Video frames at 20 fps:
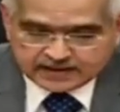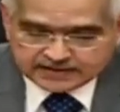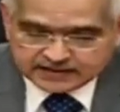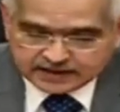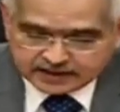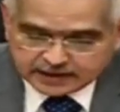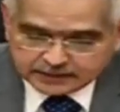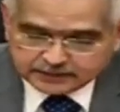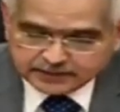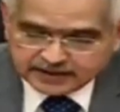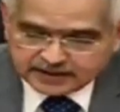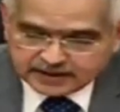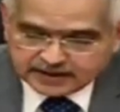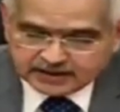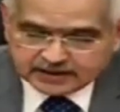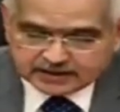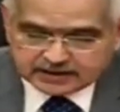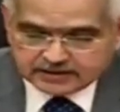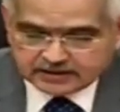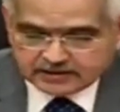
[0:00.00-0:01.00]
The
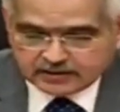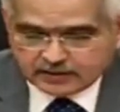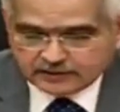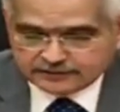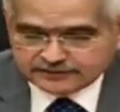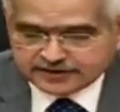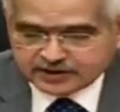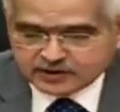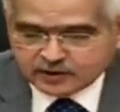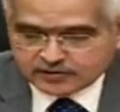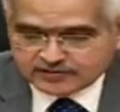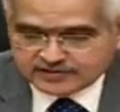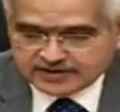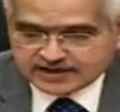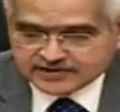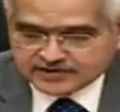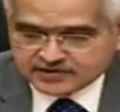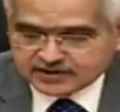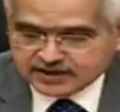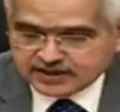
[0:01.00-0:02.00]
deepening of the
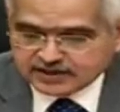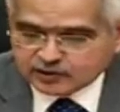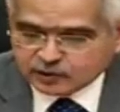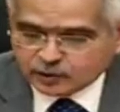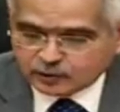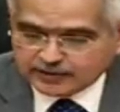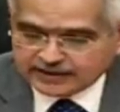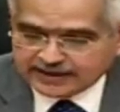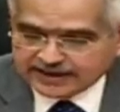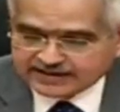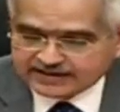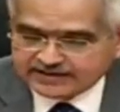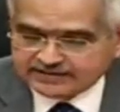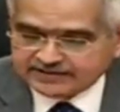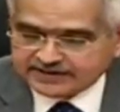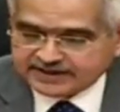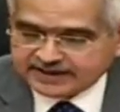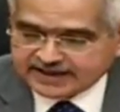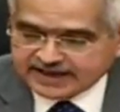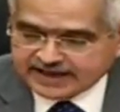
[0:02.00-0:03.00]
contraction in global
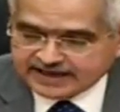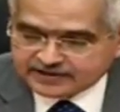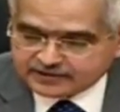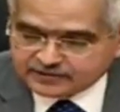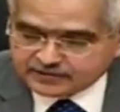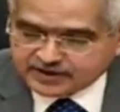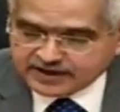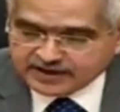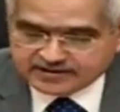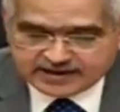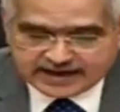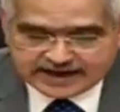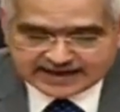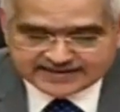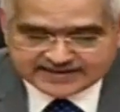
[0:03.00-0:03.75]
activity and trade,